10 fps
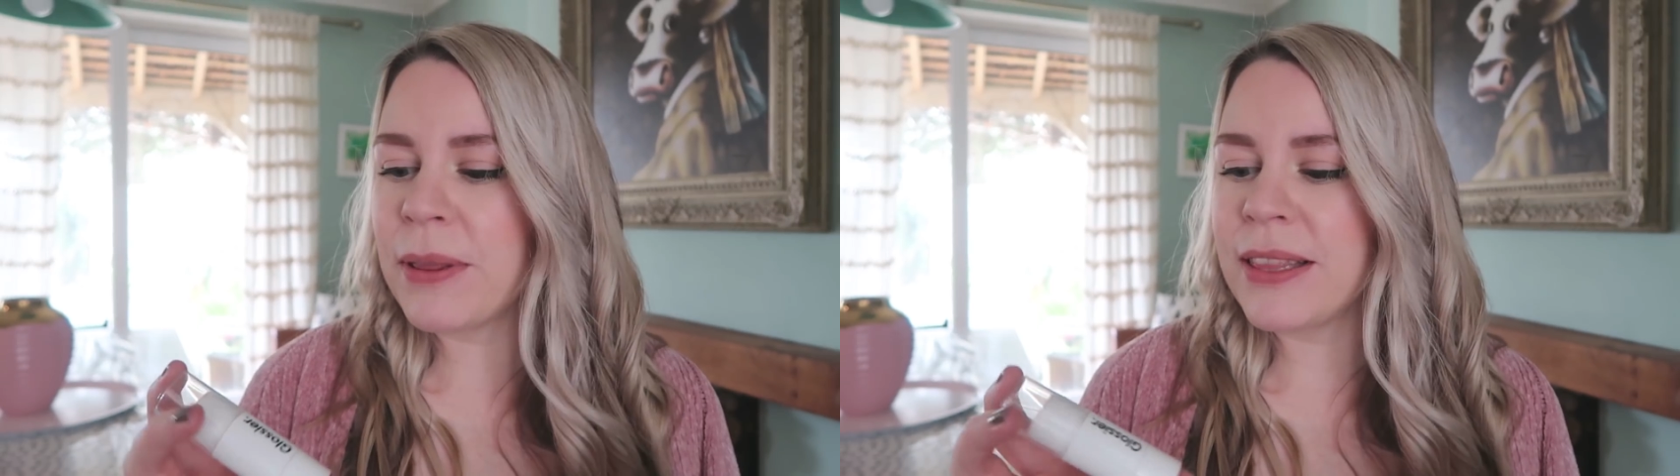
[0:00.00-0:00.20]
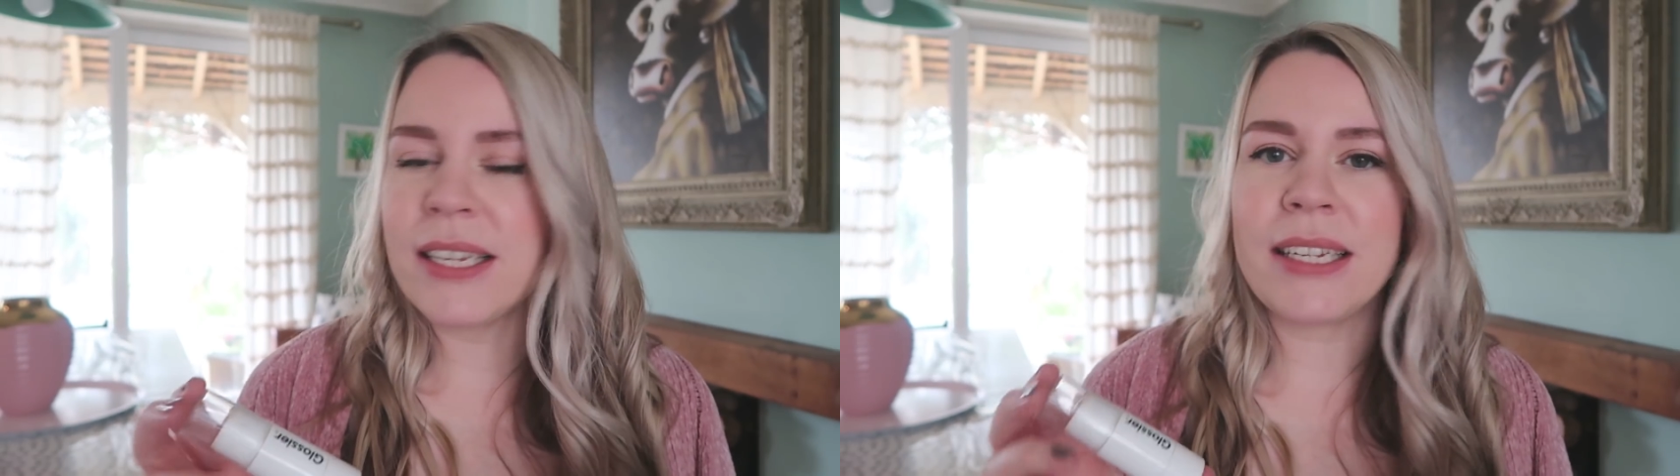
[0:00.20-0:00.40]

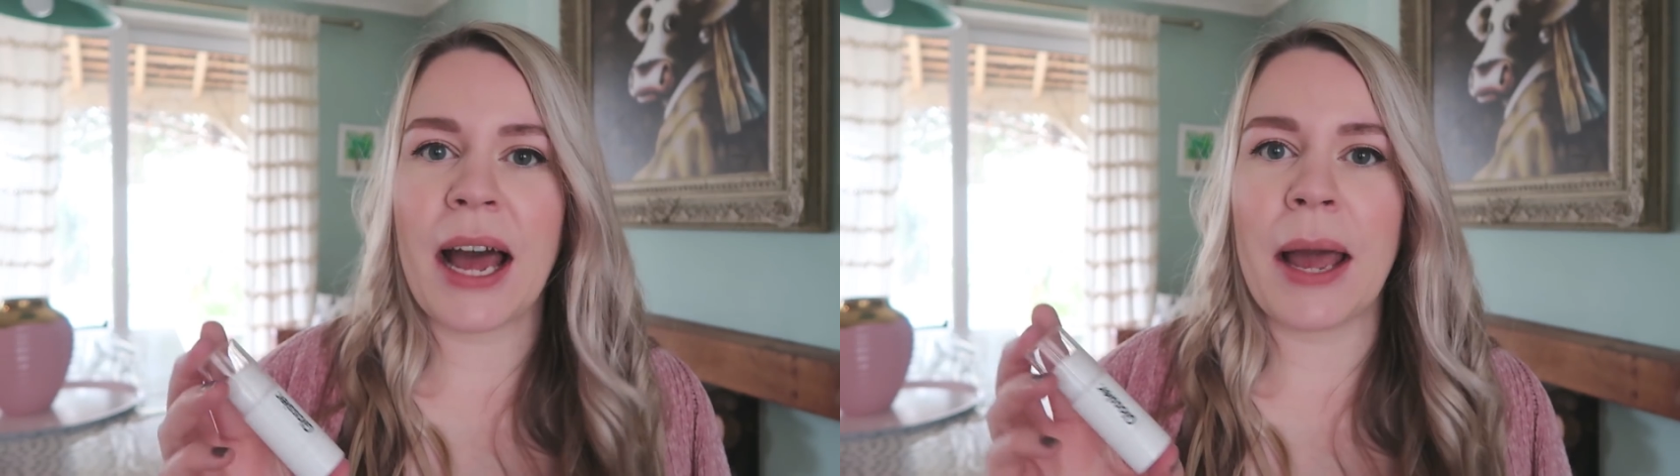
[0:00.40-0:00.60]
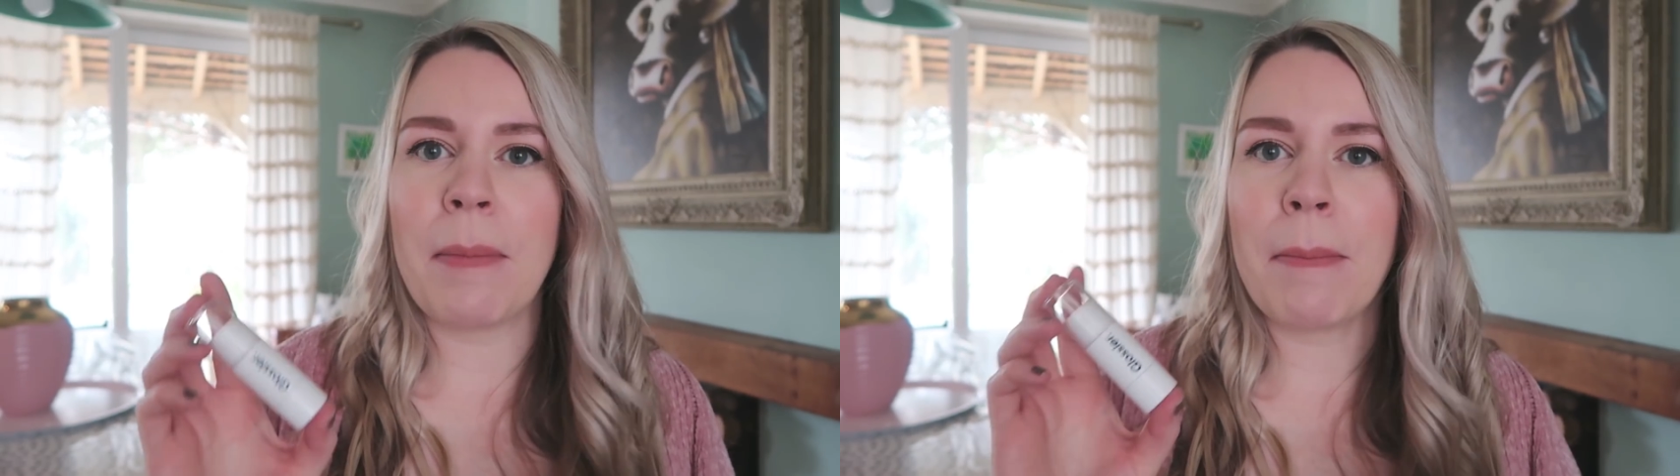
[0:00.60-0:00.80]
but this
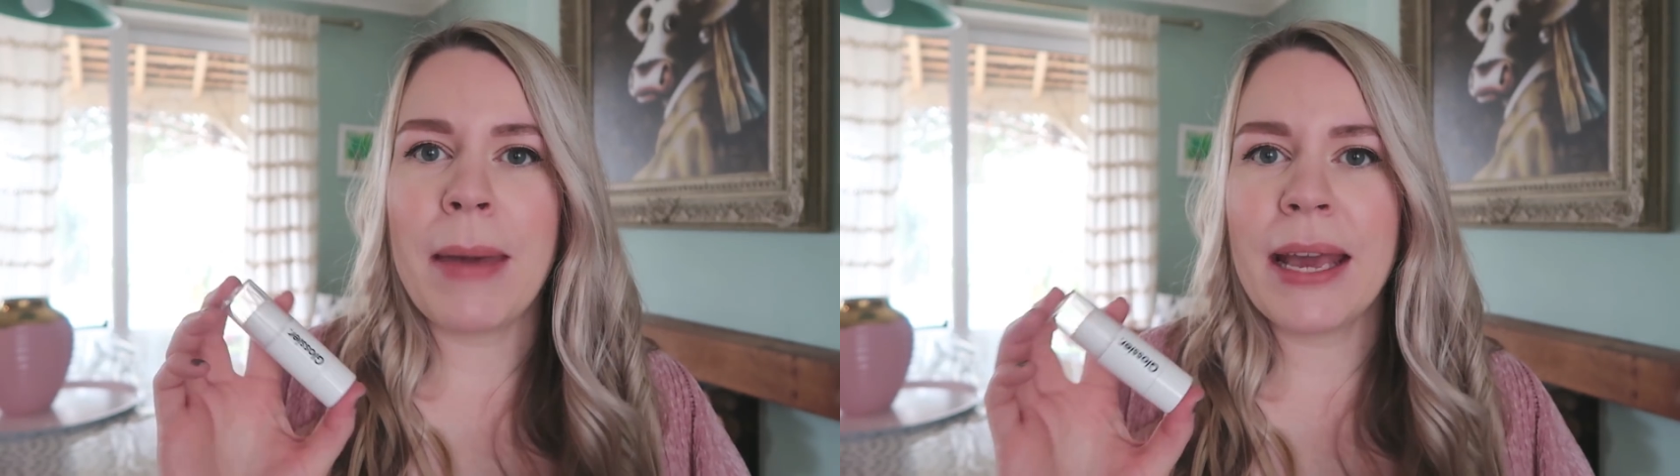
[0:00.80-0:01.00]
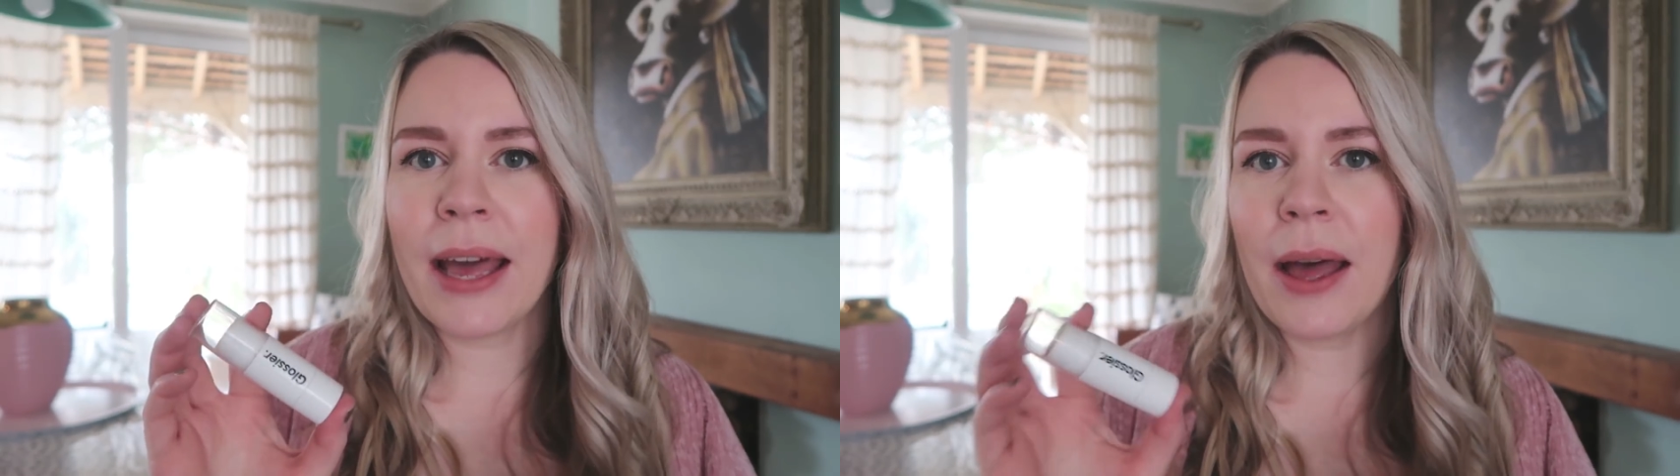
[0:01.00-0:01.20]
time
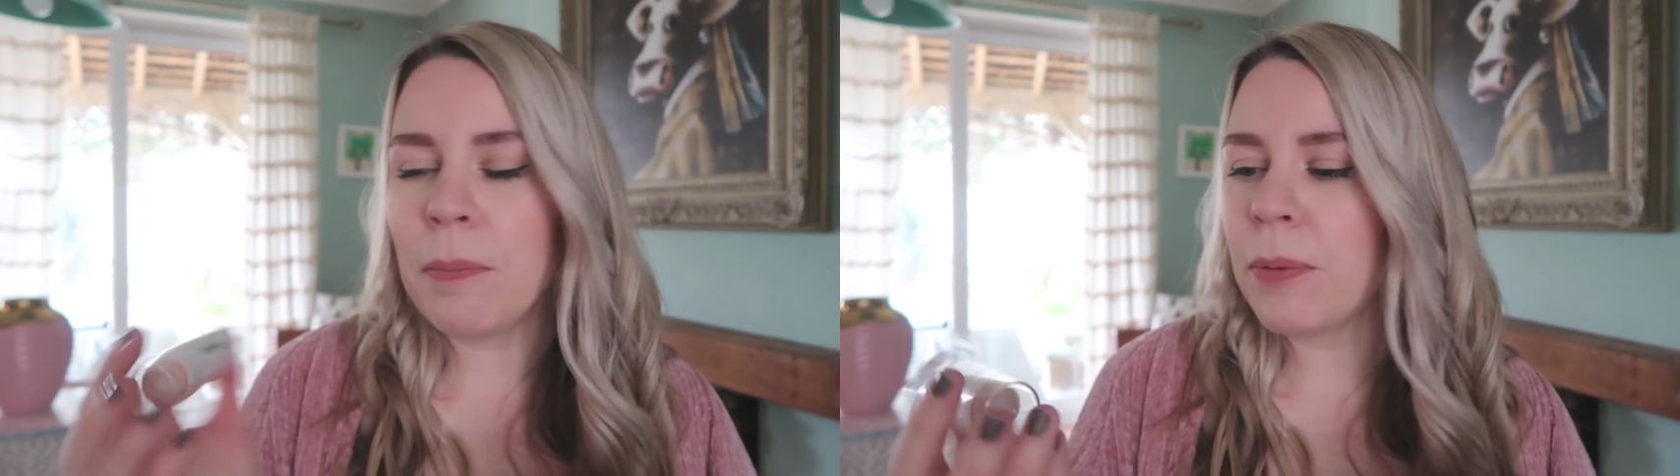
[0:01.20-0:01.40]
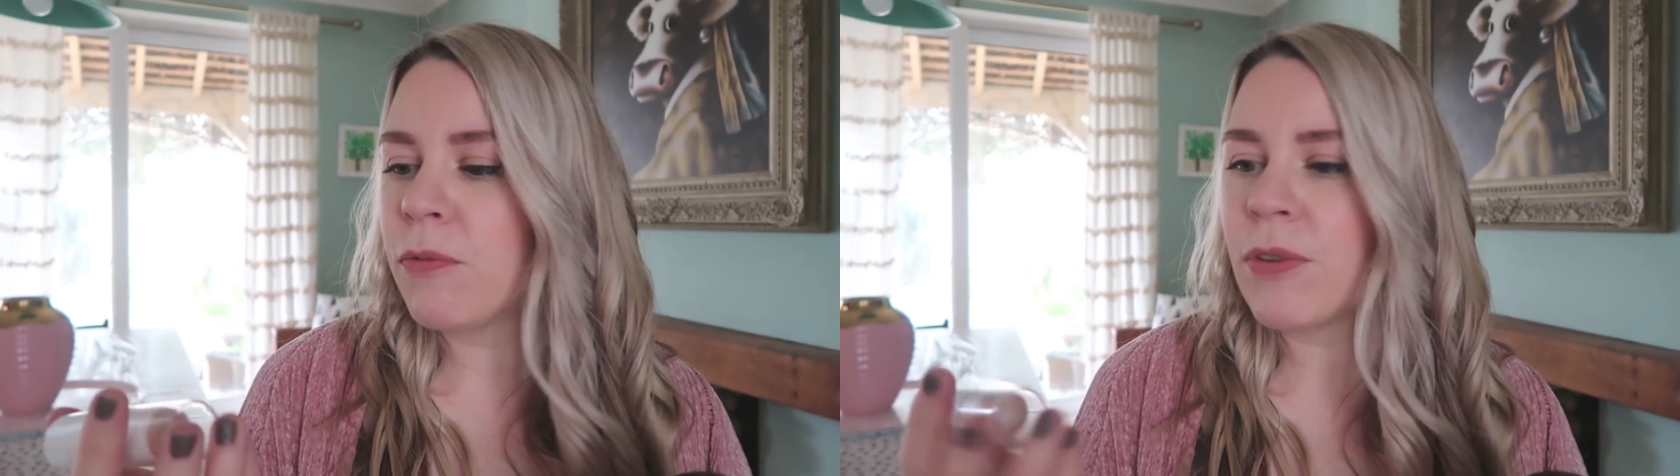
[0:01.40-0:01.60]

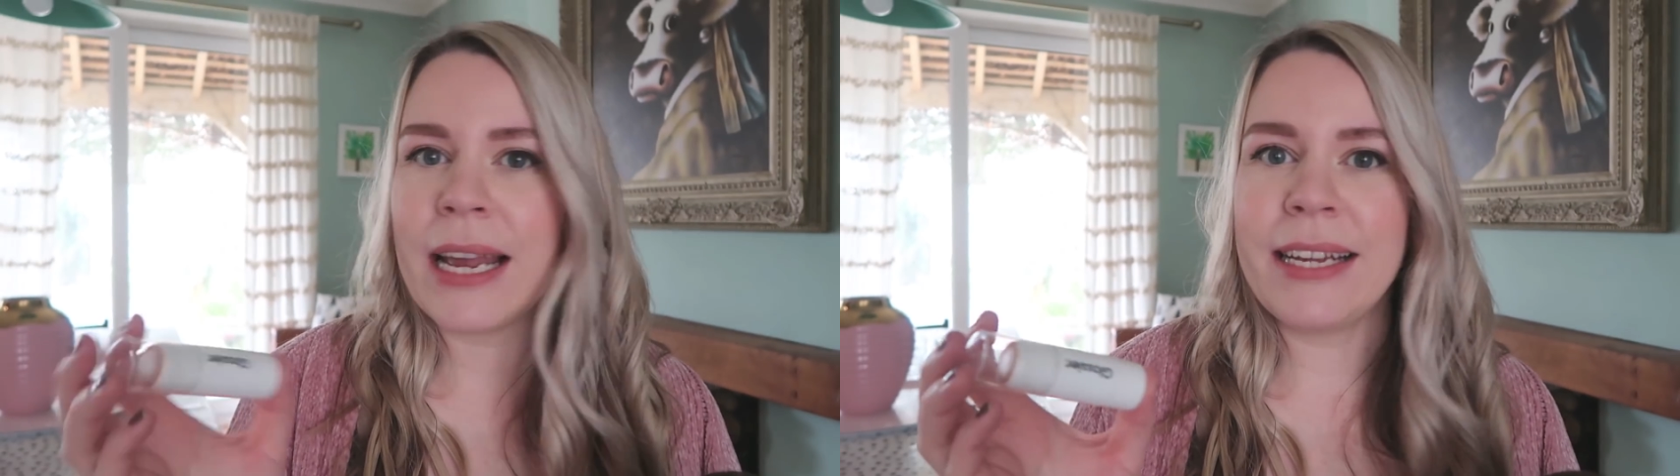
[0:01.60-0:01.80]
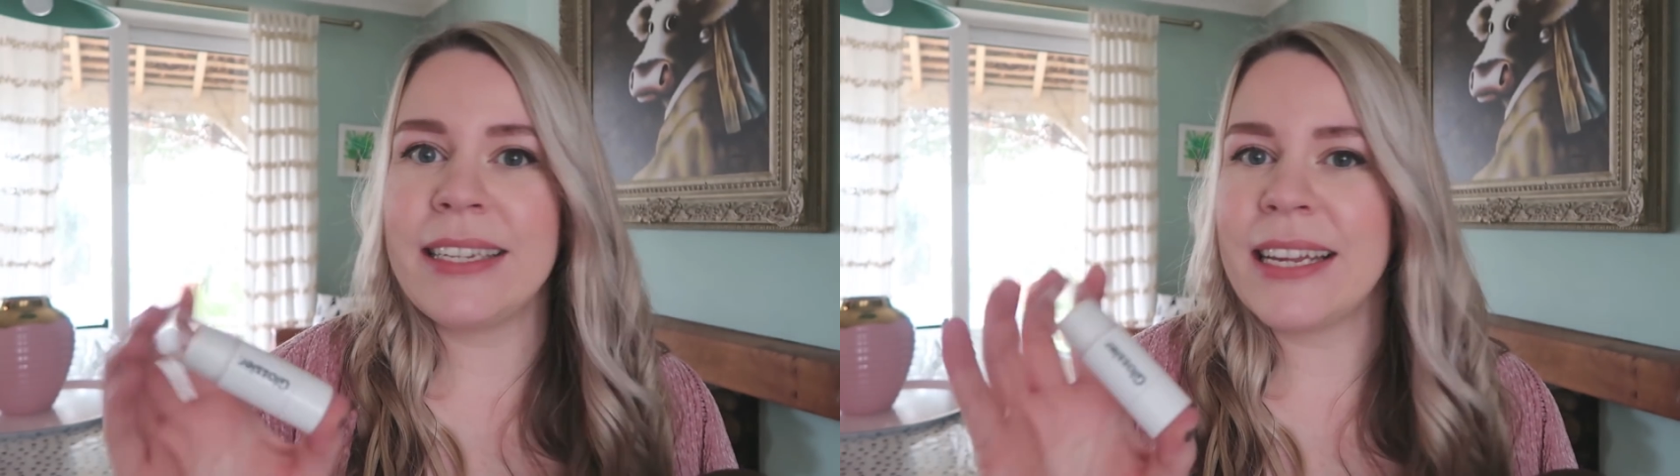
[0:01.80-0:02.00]
makeup
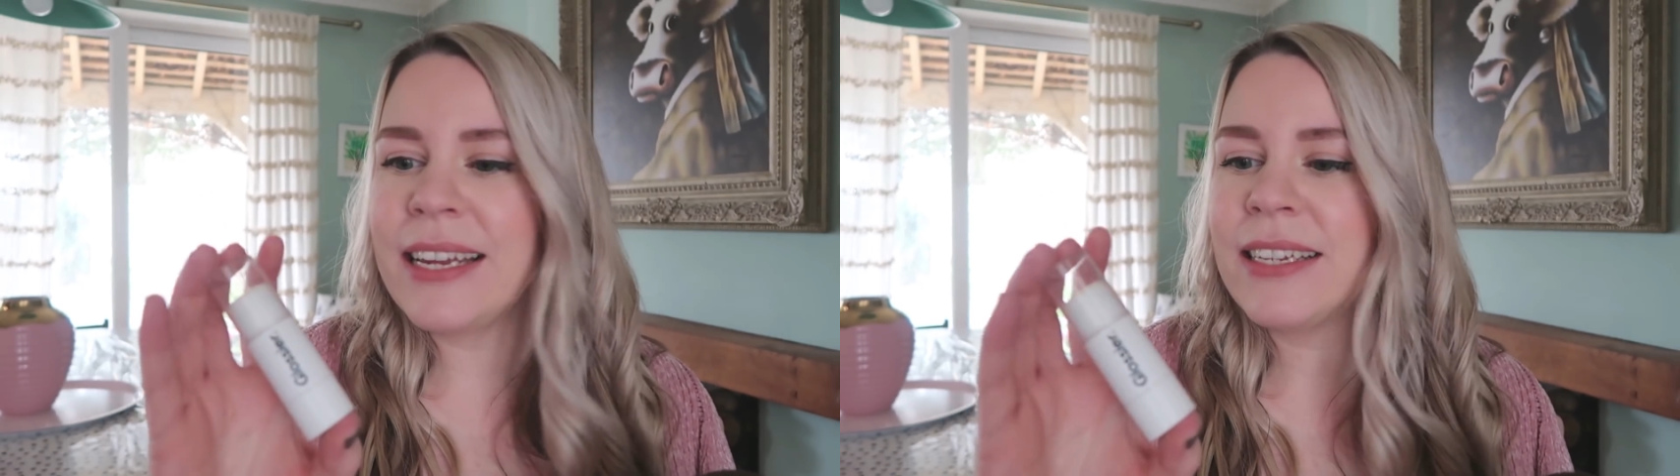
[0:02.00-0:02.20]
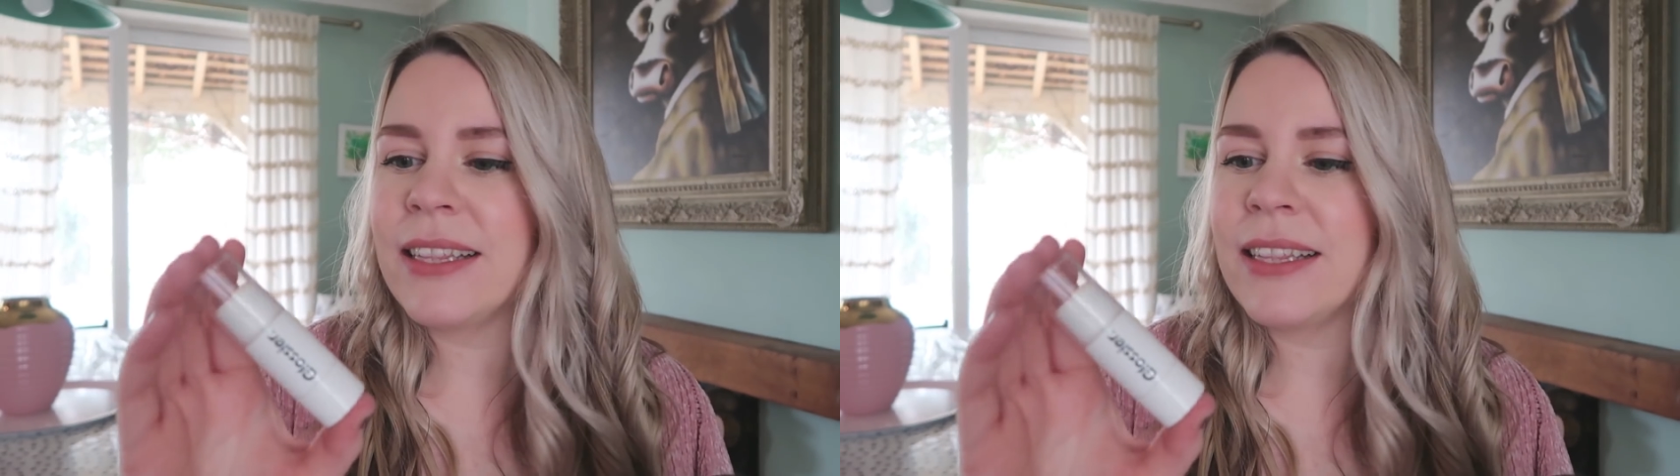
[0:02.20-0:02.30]
related.